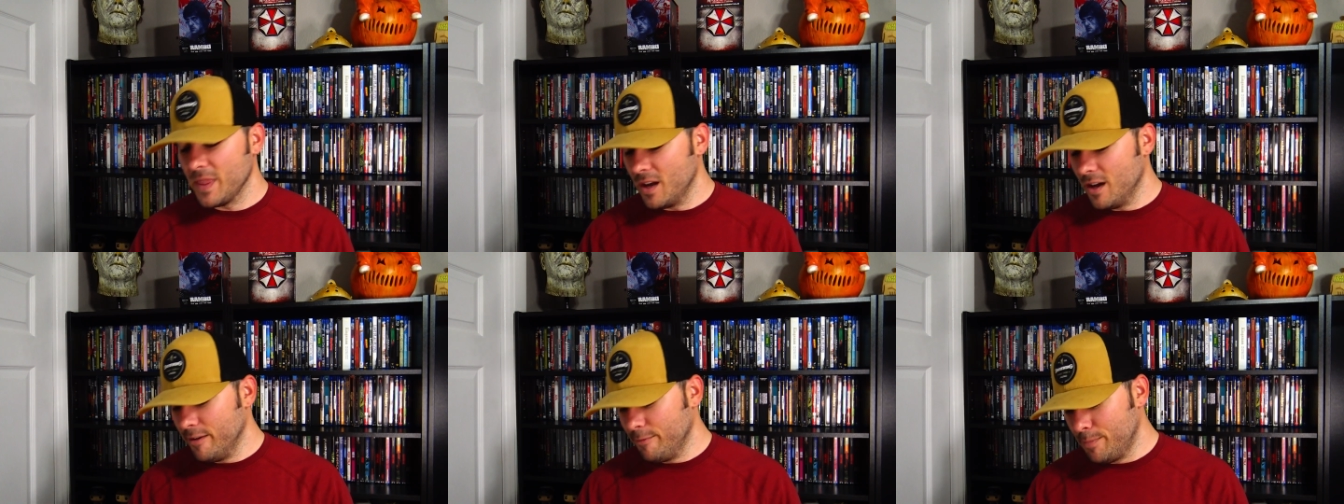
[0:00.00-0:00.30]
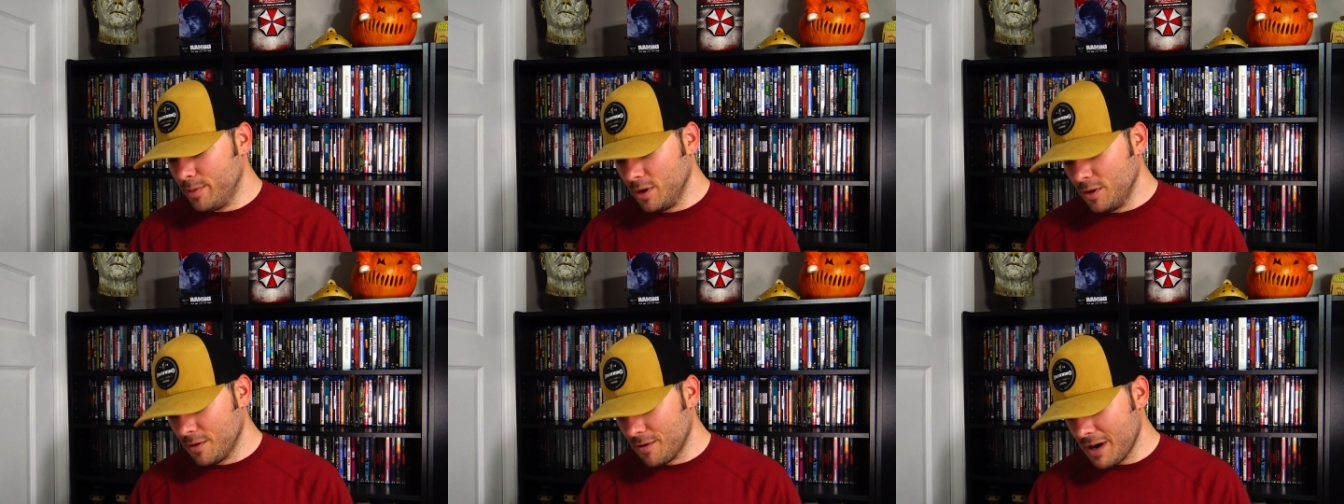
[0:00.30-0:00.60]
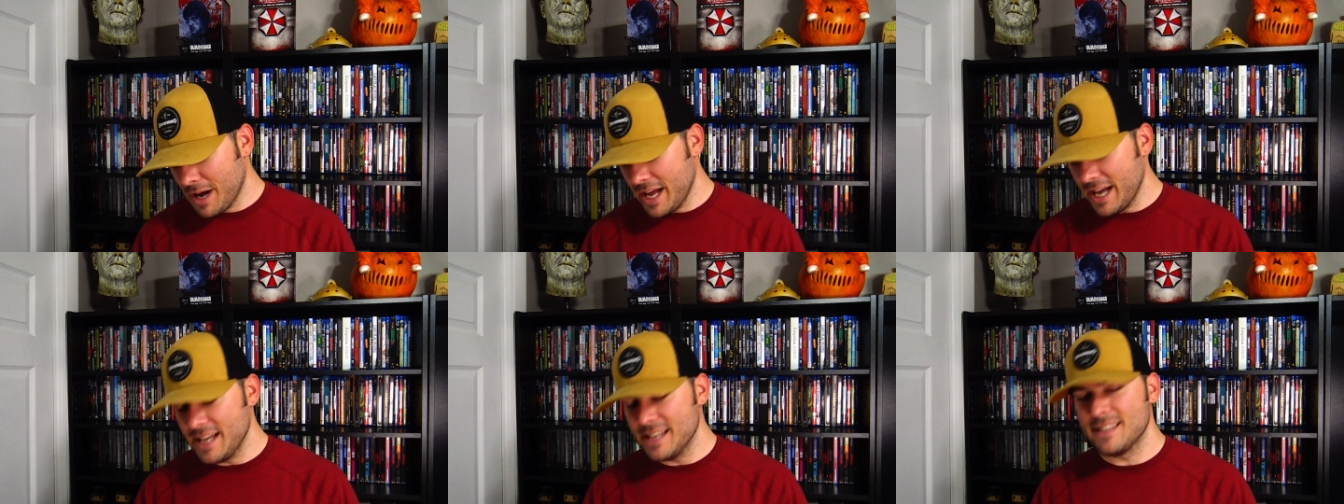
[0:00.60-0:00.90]
of
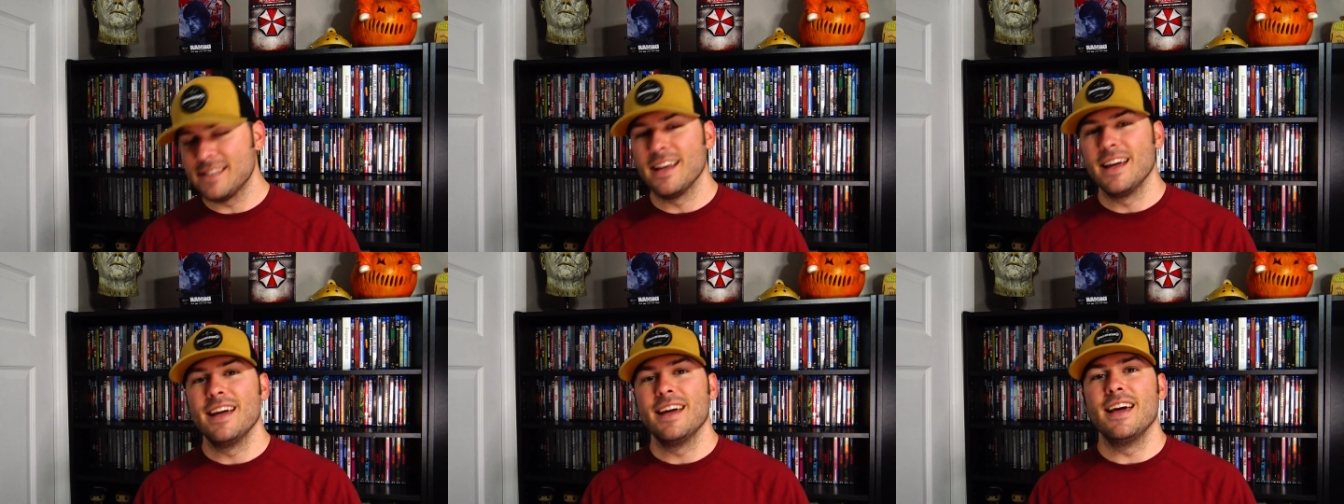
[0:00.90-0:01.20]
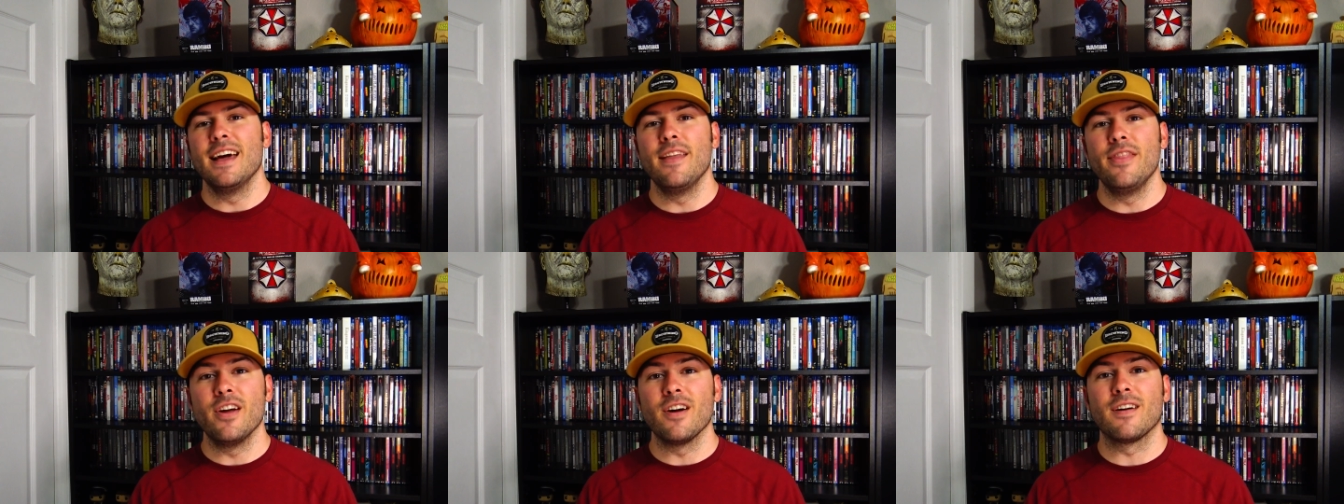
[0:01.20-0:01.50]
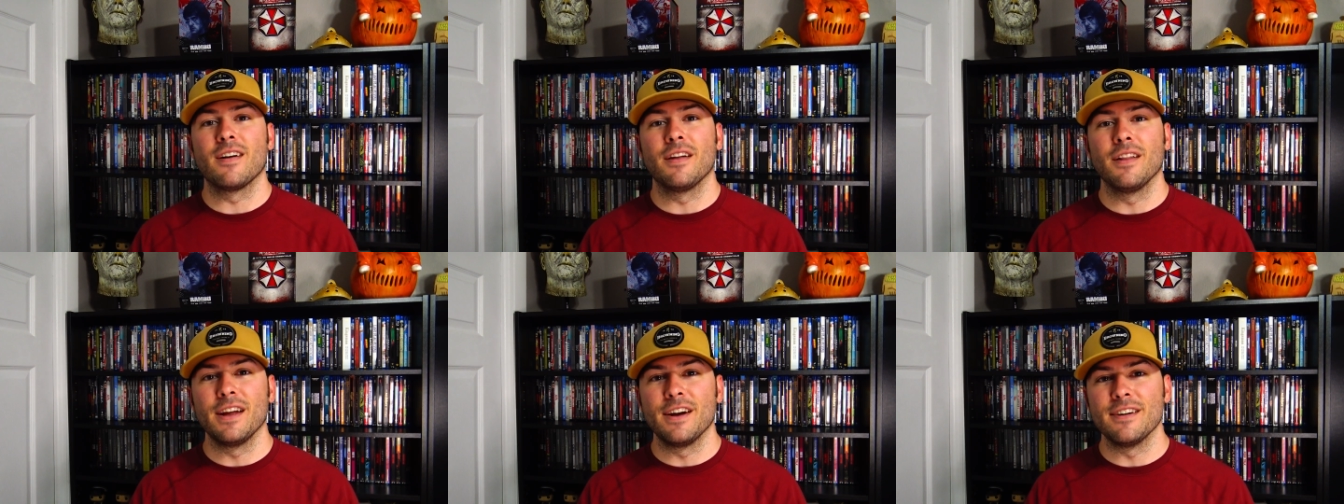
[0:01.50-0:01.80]
Blu-rays in their
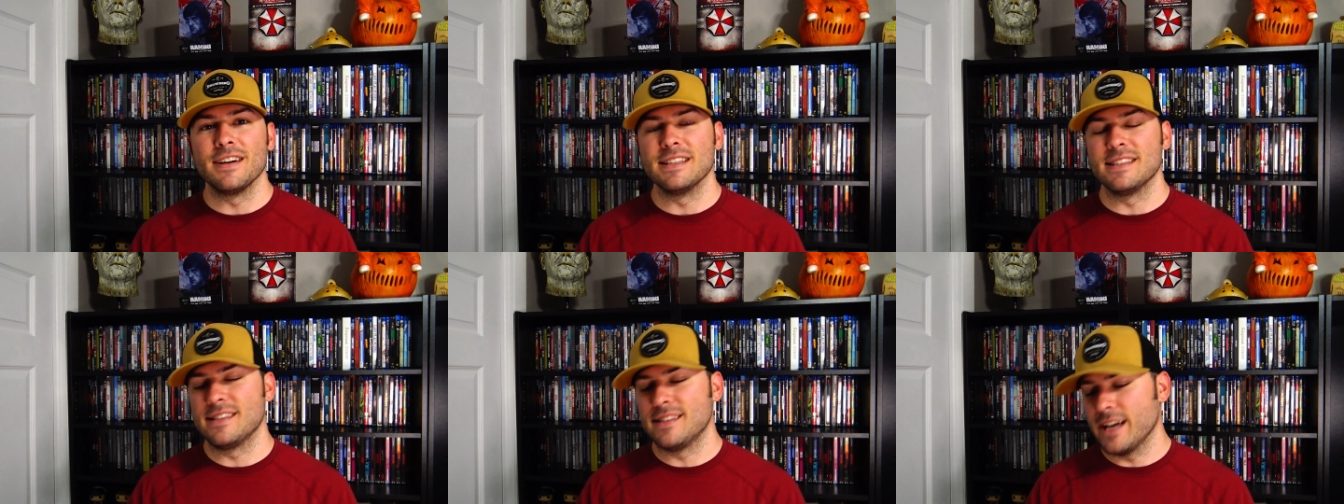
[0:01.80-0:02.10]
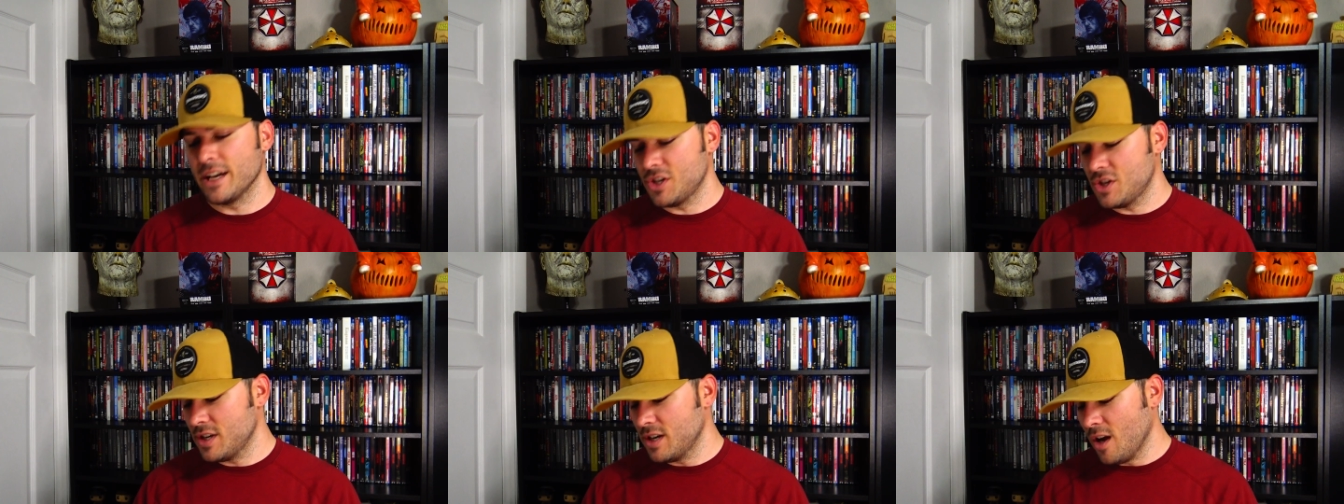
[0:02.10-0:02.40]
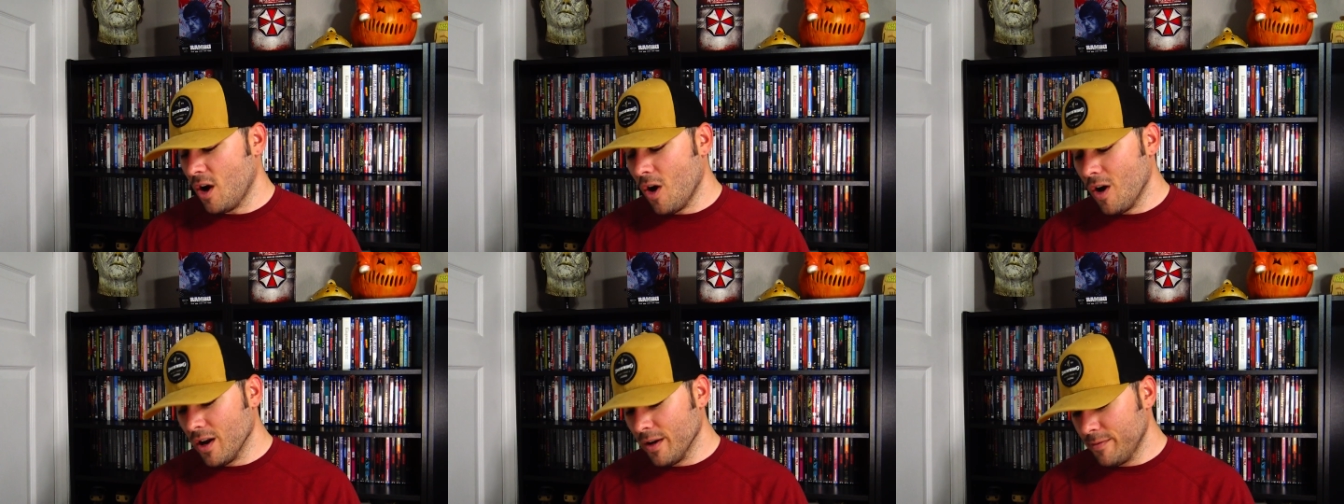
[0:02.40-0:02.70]
clearance section.
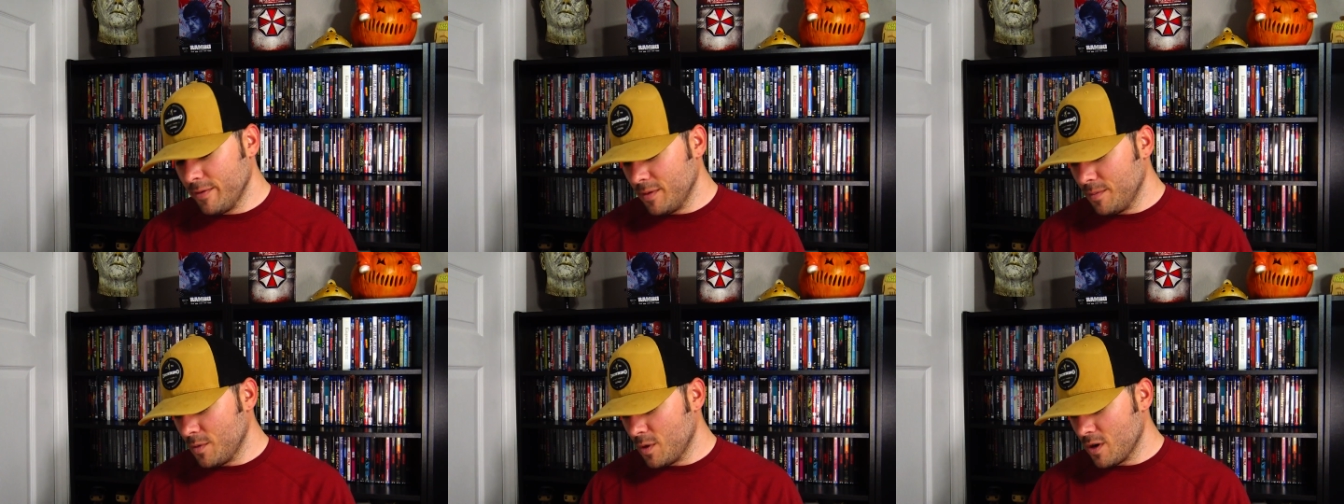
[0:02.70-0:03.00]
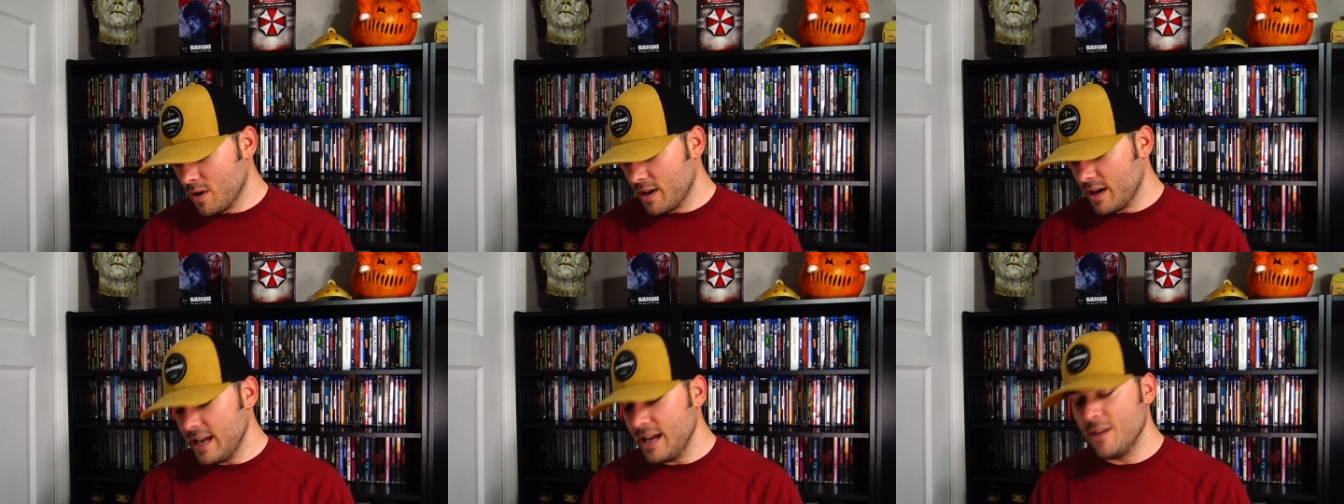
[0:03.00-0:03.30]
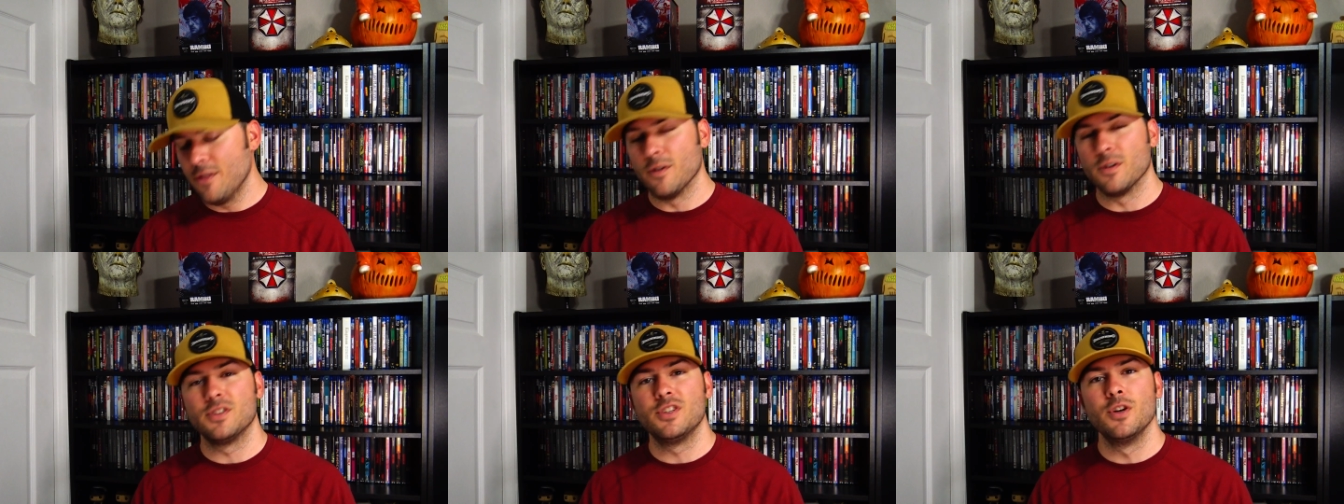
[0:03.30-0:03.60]
All of them were
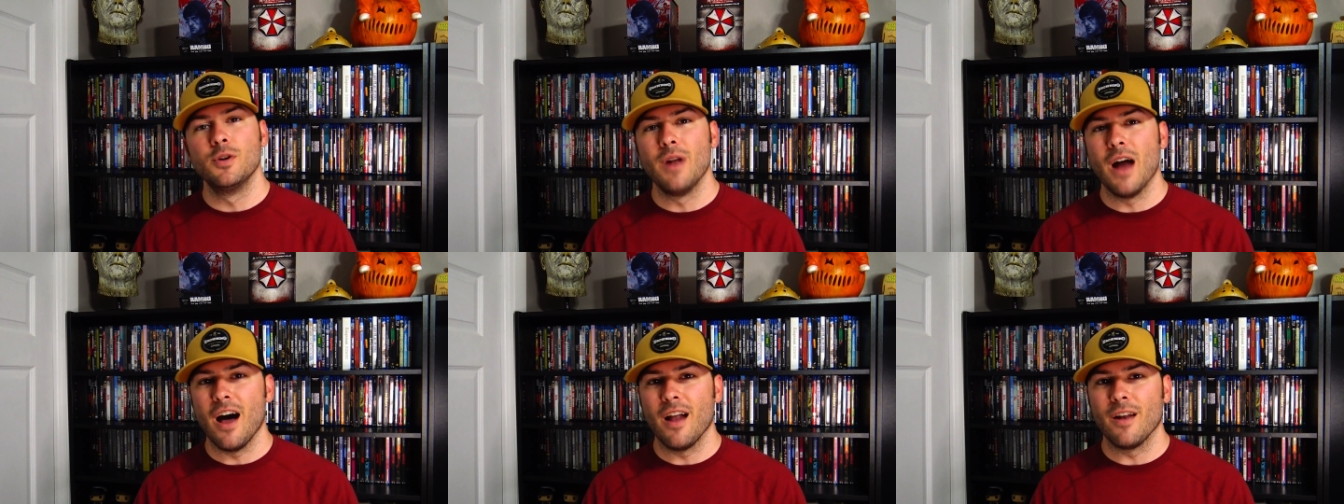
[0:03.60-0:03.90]
either $2